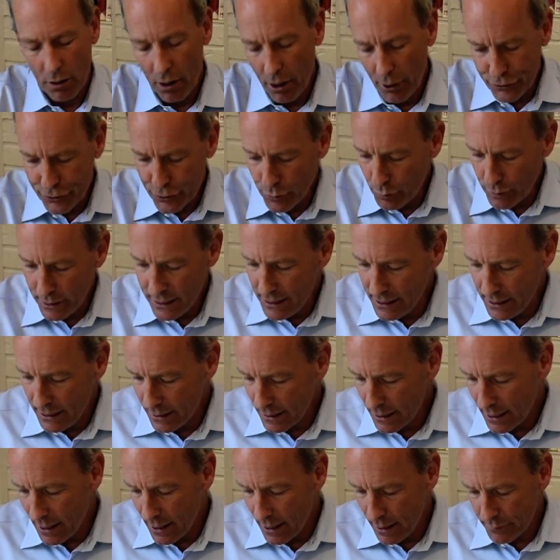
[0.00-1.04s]
also
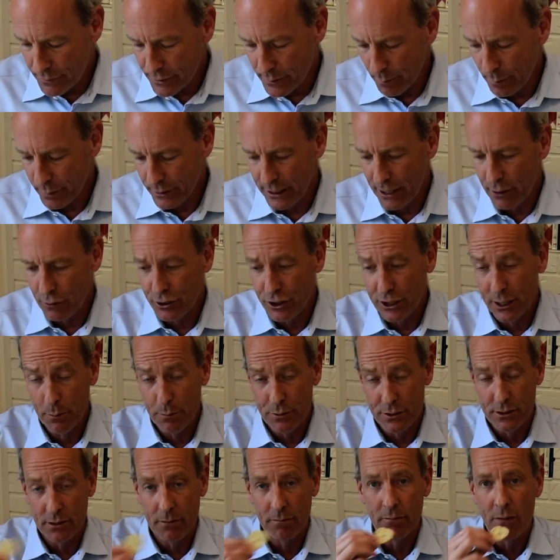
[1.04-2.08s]
eating some potato
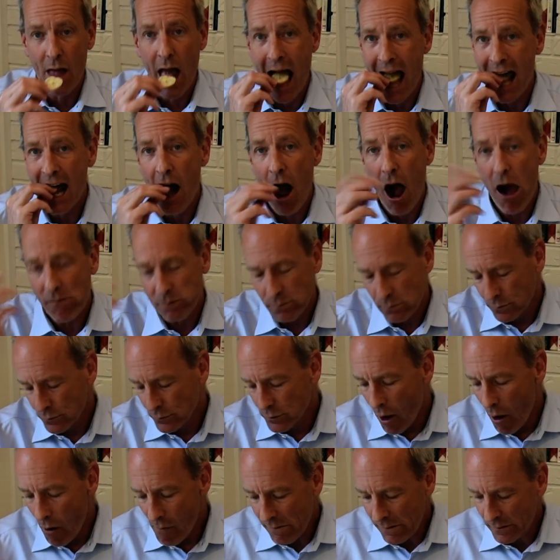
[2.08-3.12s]
chips,
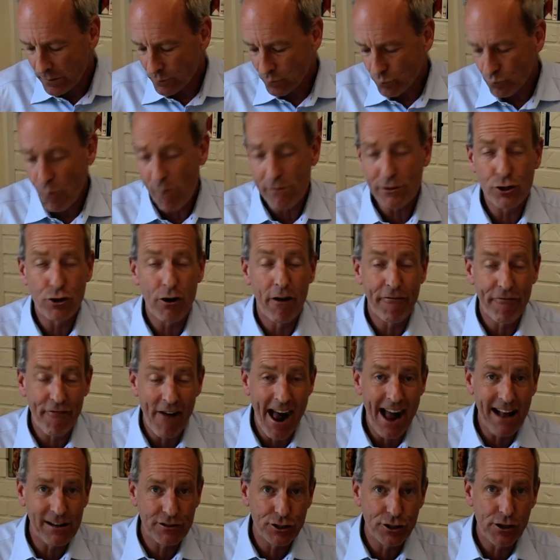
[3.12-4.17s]
which are
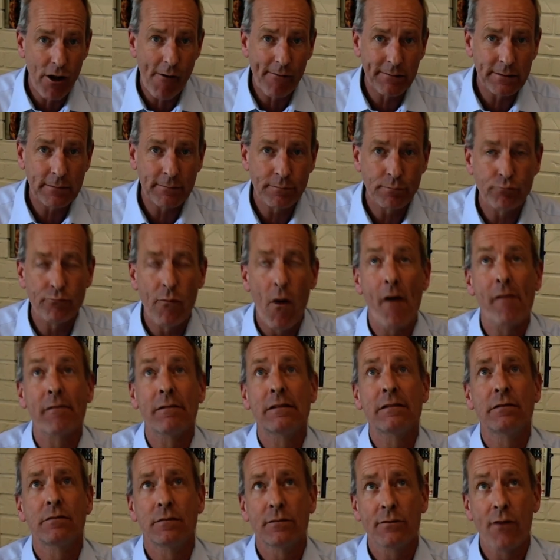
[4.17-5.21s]
fats,
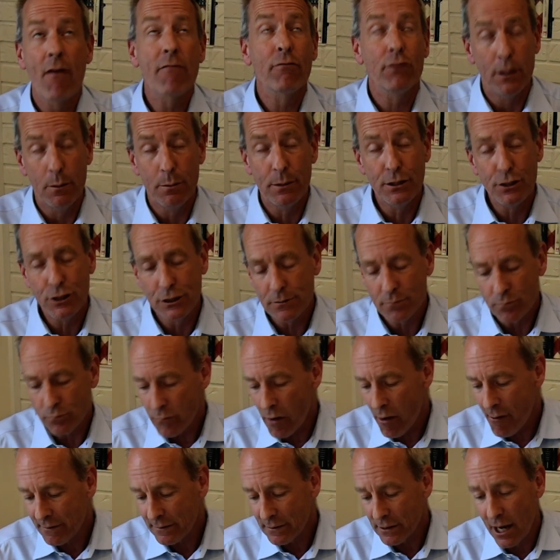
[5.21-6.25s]
lipids,
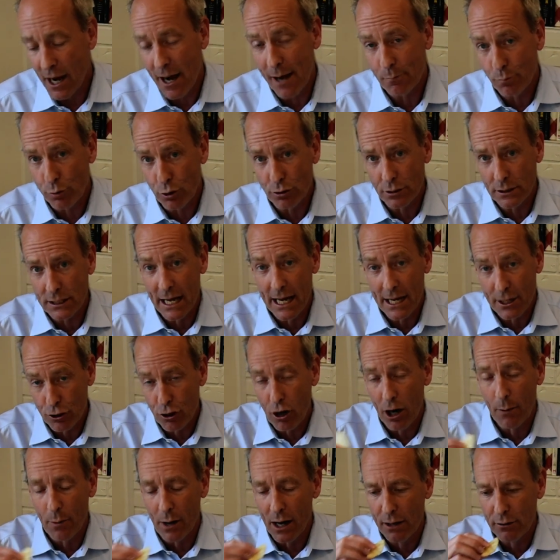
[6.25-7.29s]
and
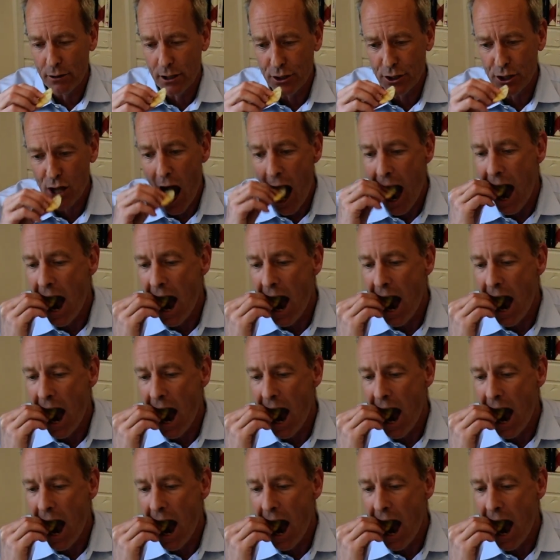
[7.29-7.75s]
carbohydrates.